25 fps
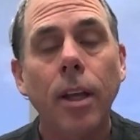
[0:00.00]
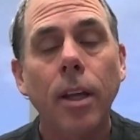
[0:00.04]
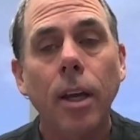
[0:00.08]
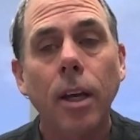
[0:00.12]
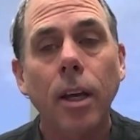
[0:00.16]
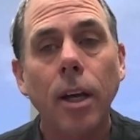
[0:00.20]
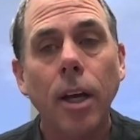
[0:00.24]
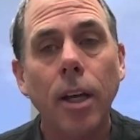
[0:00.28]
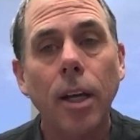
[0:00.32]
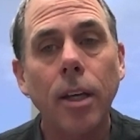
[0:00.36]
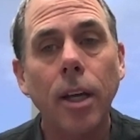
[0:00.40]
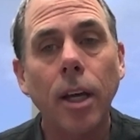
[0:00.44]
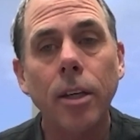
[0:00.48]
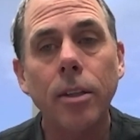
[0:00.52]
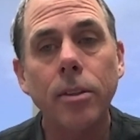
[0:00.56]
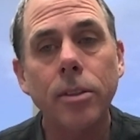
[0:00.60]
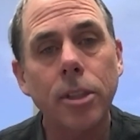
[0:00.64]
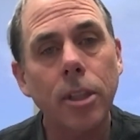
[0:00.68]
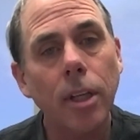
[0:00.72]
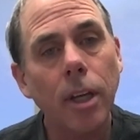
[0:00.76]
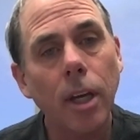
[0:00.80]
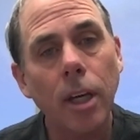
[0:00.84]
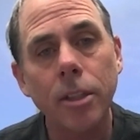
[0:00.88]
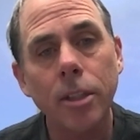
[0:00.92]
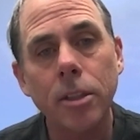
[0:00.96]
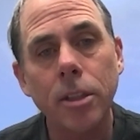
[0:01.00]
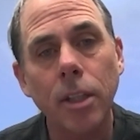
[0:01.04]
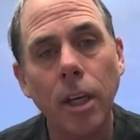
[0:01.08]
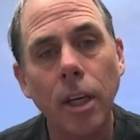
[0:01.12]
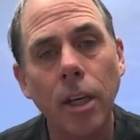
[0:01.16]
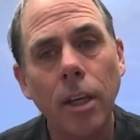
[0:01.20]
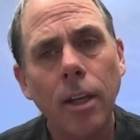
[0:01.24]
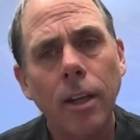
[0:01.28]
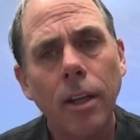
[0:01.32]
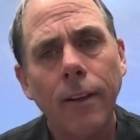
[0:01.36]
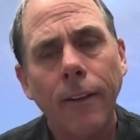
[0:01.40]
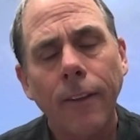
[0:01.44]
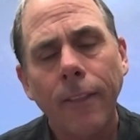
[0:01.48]
I
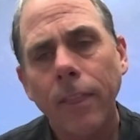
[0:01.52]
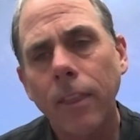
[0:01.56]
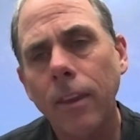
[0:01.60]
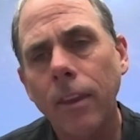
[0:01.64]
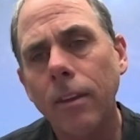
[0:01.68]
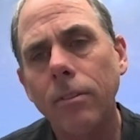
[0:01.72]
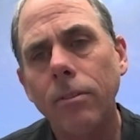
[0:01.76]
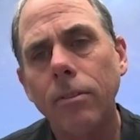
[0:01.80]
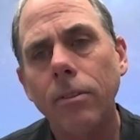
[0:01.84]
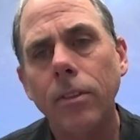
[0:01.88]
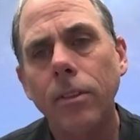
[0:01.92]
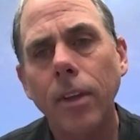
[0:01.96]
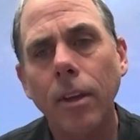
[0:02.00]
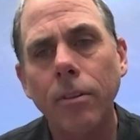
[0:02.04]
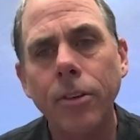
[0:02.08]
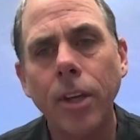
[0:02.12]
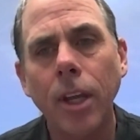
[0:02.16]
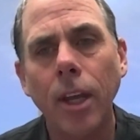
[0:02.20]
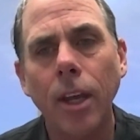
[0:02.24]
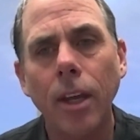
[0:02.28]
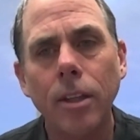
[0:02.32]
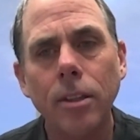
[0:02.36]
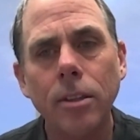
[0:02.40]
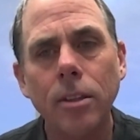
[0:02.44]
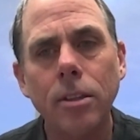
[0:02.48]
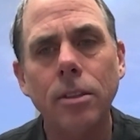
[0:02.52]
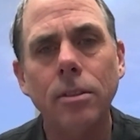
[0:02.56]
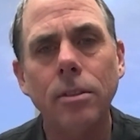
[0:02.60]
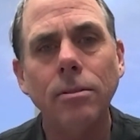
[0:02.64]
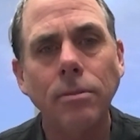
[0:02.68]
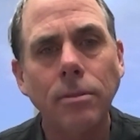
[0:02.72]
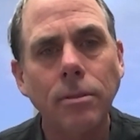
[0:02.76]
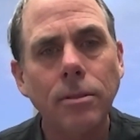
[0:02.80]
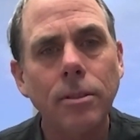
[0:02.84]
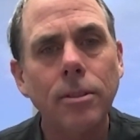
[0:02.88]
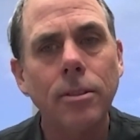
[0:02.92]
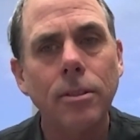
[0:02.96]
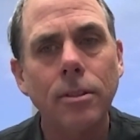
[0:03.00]
say, do you have kids?
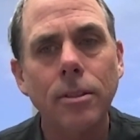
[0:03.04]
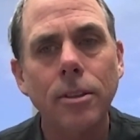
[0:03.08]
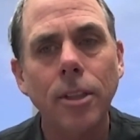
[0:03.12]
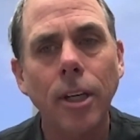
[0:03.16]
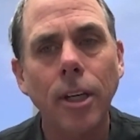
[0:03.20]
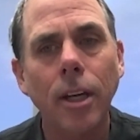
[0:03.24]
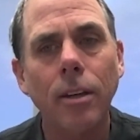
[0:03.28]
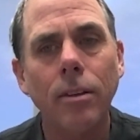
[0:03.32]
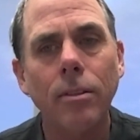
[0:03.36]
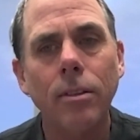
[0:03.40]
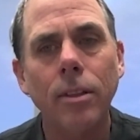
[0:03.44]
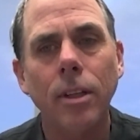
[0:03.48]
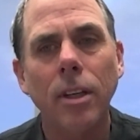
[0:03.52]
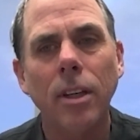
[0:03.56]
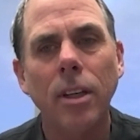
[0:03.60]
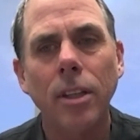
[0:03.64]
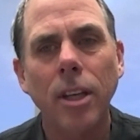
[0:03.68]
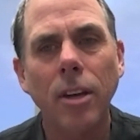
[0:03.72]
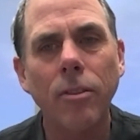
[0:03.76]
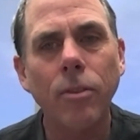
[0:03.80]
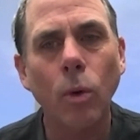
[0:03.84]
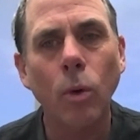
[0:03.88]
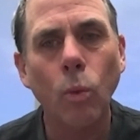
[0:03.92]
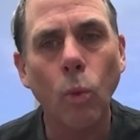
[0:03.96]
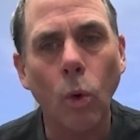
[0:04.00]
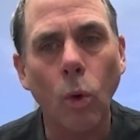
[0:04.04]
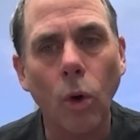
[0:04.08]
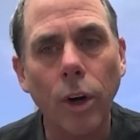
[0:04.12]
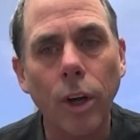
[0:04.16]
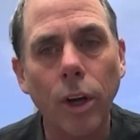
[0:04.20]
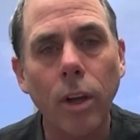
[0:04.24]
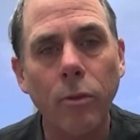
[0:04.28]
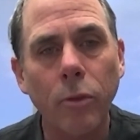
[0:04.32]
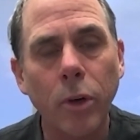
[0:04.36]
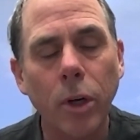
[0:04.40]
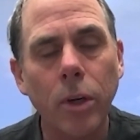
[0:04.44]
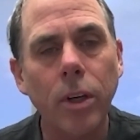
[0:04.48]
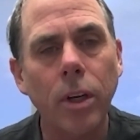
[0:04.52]
Yeah. Do you ever worry
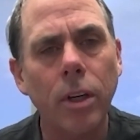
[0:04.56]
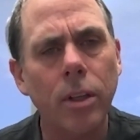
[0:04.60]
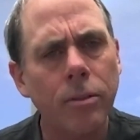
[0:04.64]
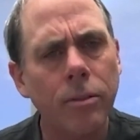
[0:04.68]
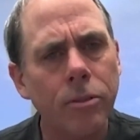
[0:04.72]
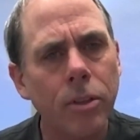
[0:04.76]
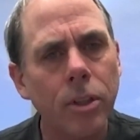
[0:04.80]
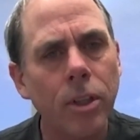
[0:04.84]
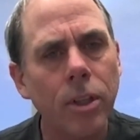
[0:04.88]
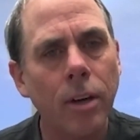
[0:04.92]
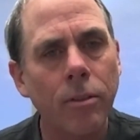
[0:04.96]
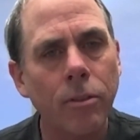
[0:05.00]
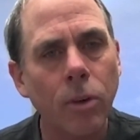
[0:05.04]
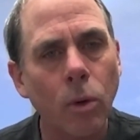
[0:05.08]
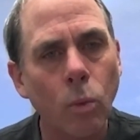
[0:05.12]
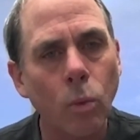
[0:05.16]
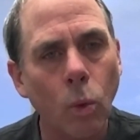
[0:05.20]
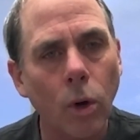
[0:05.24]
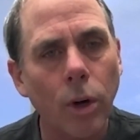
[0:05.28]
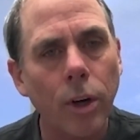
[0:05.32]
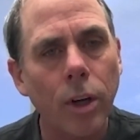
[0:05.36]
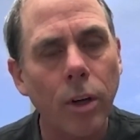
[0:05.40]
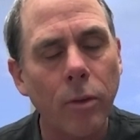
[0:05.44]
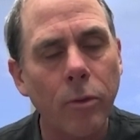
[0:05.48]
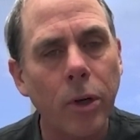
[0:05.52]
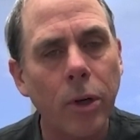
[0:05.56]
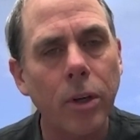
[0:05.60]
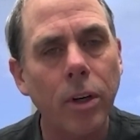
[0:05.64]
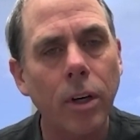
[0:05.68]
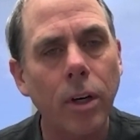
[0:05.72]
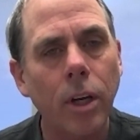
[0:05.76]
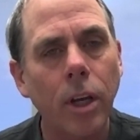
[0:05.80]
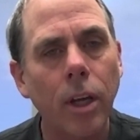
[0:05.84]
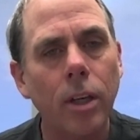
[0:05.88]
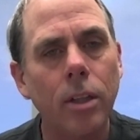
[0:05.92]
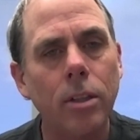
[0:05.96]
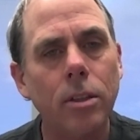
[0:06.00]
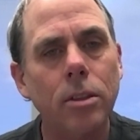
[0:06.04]
about your
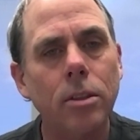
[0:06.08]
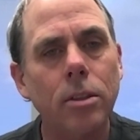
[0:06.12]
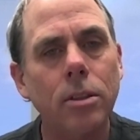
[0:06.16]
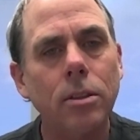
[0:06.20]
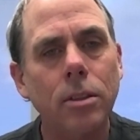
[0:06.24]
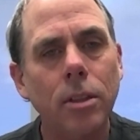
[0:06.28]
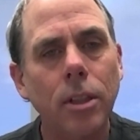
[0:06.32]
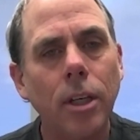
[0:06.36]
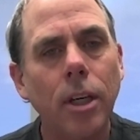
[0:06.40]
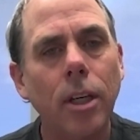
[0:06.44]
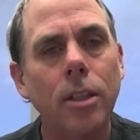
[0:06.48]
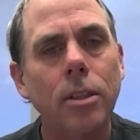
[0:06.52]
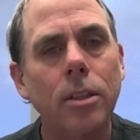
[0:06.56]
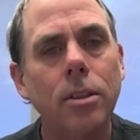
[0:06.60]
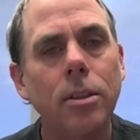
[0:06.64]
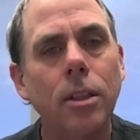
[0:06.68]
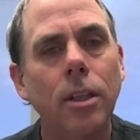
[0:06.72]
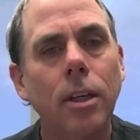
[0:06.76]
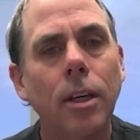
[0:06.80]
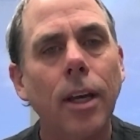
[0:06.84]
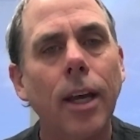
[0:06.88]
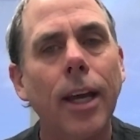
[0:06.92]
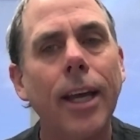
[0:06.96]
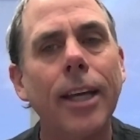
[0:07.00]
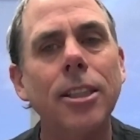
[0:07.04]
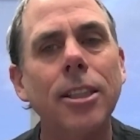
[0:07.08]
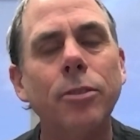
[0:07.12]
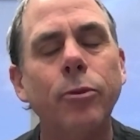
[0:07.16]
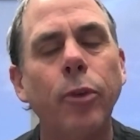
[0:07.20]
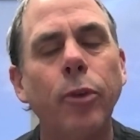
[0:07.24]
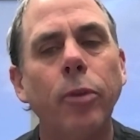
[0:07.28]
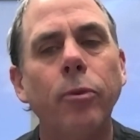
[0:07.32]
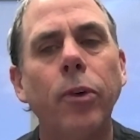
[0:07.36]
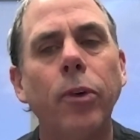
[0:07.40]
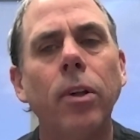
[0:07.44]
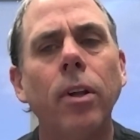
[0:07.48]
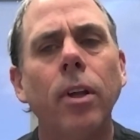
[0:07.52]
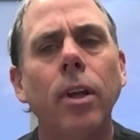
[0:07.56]
kids? Yes. I ask
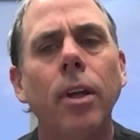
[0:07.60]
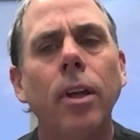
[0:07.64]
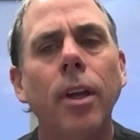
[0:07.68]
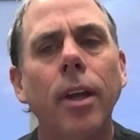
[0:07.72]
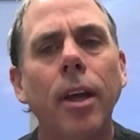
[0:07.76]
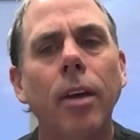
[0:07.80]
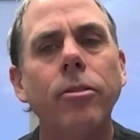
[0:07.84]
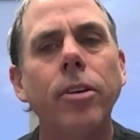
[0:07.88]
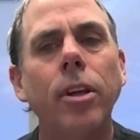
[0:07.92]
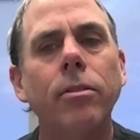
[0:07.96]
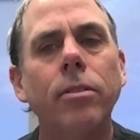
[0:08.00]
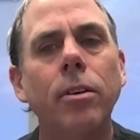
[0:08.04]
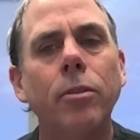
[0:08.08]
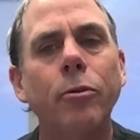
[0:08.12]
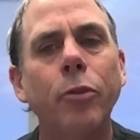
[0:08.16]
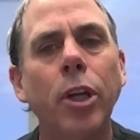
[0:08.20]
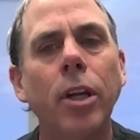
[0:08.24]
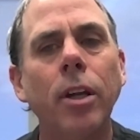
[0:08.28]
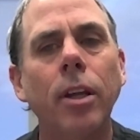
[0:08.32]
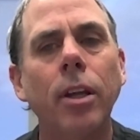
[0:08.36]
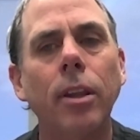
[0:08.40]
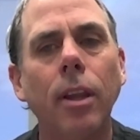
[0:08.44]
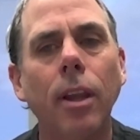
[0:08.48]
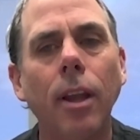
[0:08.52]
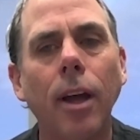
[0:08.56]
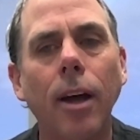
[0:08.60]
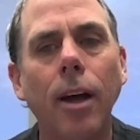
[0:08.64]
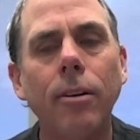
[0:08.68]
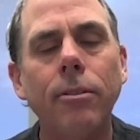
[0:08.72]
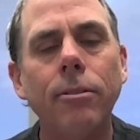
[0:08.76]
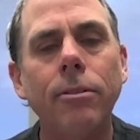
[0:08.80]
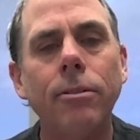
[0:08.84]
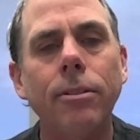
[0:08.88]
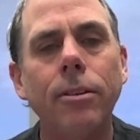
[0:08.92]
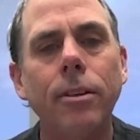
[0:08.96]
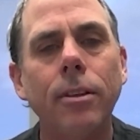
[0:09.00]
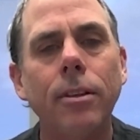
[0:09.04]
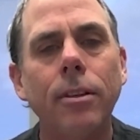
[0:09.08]
people, have you ever been in
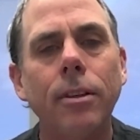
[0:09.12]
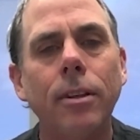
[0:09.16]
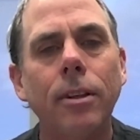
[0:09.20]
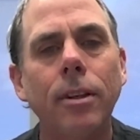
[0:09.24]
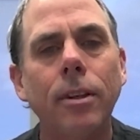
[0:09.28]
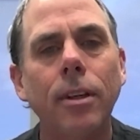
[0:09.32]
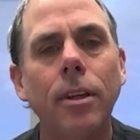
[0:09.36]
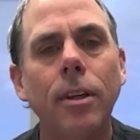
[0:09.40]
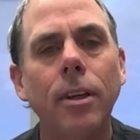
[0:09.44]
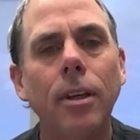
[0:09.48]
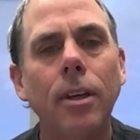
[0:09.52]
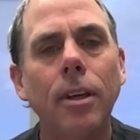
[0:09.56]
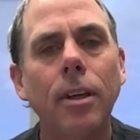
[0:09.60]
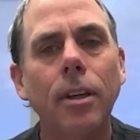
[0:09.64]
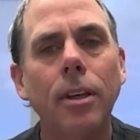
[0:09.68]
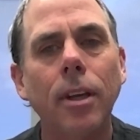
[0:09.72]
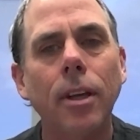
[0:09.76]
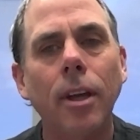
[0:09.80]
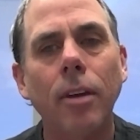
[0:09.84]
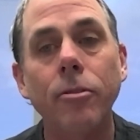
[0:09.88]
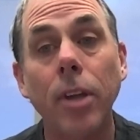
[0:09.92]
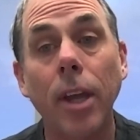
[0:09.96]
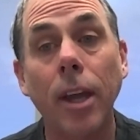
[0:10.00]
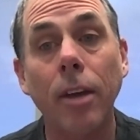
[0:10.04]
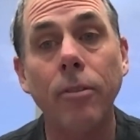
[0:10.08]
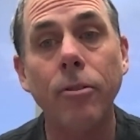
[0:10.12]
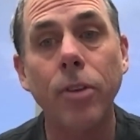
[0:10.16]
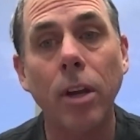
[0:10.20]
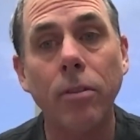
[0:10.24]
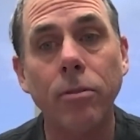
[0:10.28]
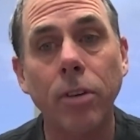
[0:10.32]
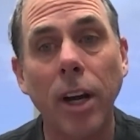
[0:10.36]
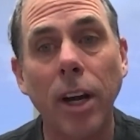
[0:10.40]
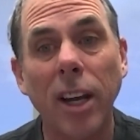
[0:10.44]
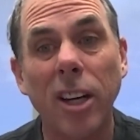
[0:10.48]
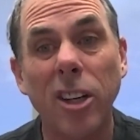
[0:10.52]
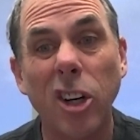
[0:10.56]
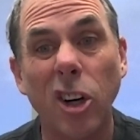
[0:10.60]
love? Have you ever
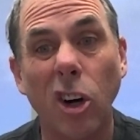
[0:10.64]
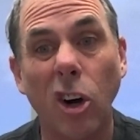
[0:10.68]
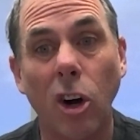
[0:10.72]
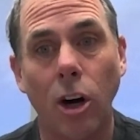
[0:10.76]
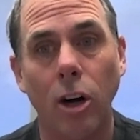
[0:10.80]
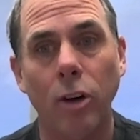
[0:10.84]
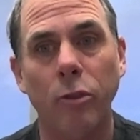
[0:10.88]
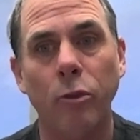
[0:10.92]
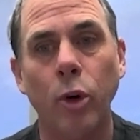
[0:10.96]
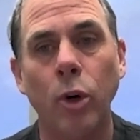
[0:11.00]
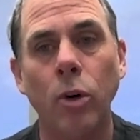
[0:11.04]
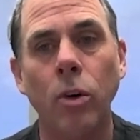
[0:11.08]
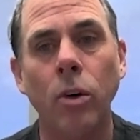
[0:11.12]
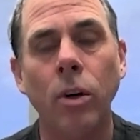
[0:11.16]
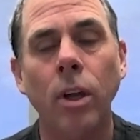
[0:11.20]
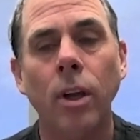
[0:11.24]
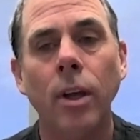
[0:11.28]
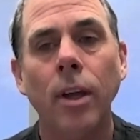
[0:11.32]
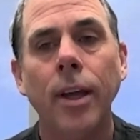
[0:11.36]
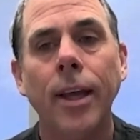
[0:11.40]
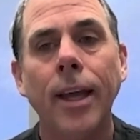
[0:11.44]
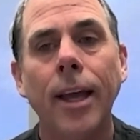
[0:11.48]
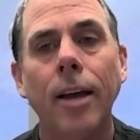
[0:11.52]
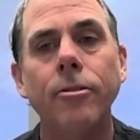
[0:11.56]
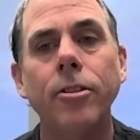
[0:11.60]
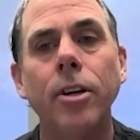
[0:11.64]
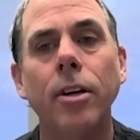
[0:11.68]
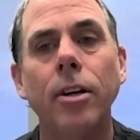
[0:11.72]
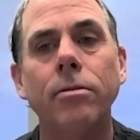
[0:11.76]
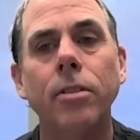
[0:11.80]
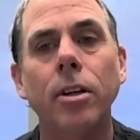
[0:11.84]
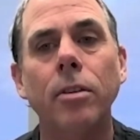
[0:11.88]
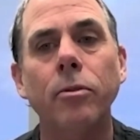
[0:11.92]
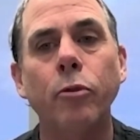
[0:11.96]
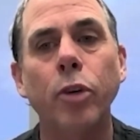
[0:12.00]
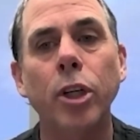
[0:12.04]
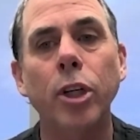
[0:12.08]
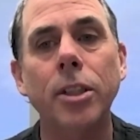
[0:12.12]
had your heart broke? Have you
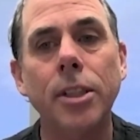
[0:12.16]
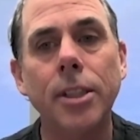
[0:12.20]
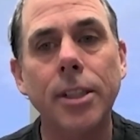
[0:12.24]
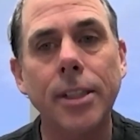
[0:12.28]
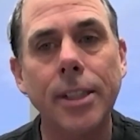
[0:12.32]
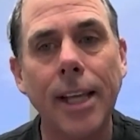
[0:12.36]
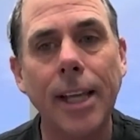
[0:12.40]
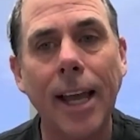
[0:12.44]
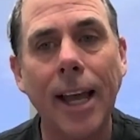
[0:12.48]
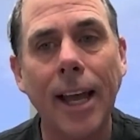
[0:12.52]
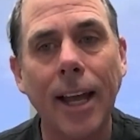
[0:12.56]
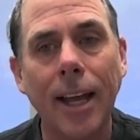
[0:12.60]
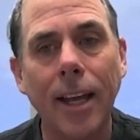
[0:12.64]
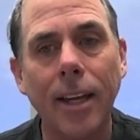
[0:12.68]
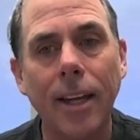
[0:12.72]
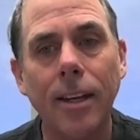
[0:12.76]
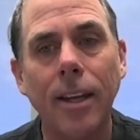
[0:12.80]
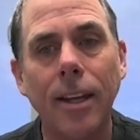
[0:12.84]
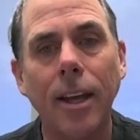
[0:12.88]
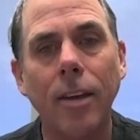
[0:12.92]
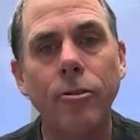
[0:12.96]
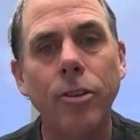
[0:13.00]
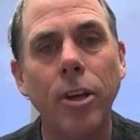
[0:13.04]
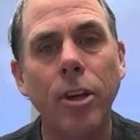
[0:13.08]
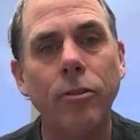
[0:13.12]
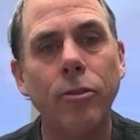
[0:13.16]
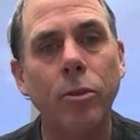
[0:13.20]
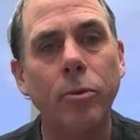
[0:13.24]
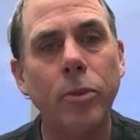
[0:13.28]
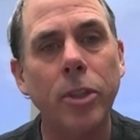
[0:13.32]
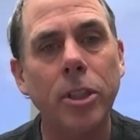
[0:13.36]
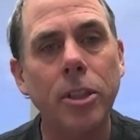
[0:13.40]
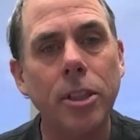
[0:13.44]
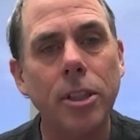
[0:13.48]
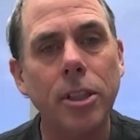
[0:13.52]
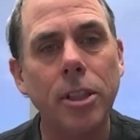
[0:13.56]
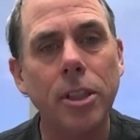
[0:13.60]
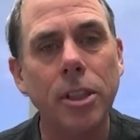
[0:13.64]
ever been sad? Have you ever been
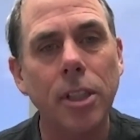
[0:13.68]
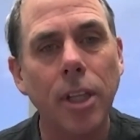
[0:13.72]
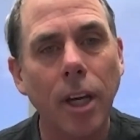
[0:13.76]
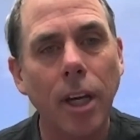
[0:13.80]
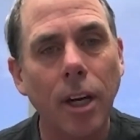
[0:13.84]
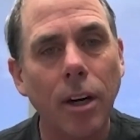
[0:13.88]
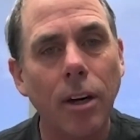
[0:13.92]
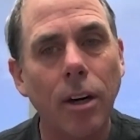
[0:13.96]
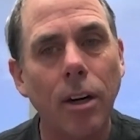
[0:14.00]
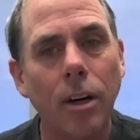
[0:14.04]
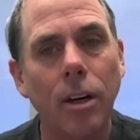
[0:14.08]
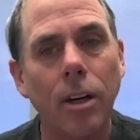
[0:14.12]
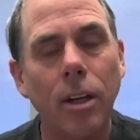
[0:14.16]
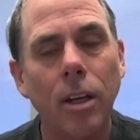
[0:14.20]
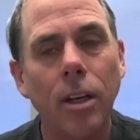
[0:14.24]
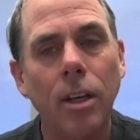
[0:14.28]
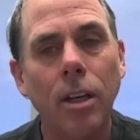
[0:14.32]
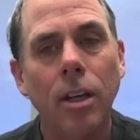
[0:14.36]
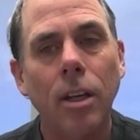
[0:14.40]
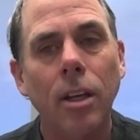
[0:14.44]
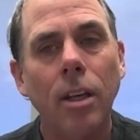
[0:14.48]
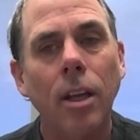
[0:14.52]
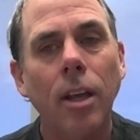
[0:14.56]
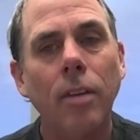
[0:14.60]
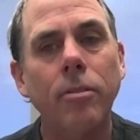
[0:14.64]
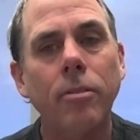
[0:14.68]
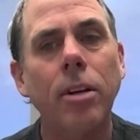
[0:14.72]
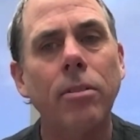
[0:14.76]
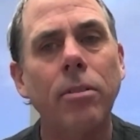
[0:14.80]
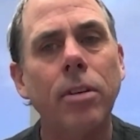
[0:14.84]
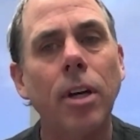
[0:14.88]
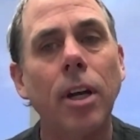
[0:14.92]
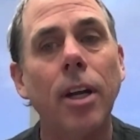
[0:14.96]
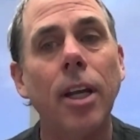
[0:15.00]
scared? Have you ever had